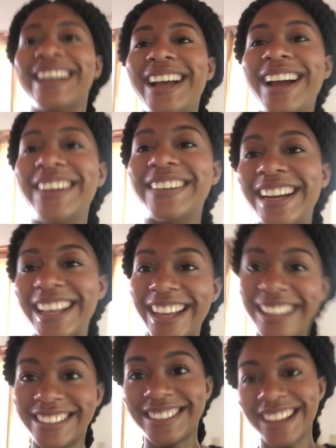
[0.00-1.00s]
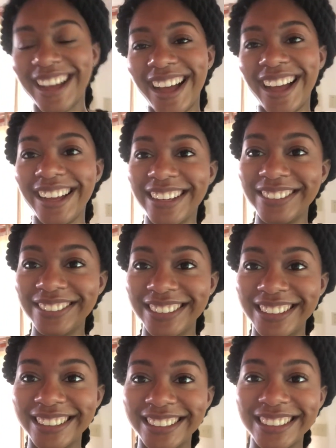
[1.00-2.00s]
Alrighty guys, I
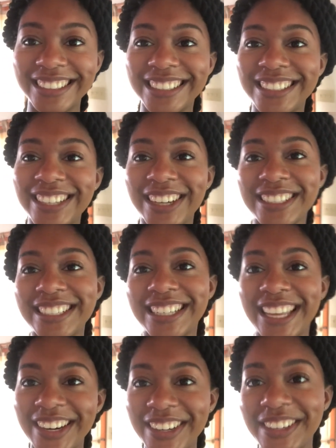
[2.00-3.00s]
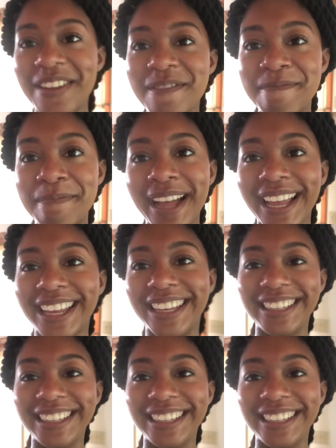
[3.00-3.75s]
will talk to you later. Bye.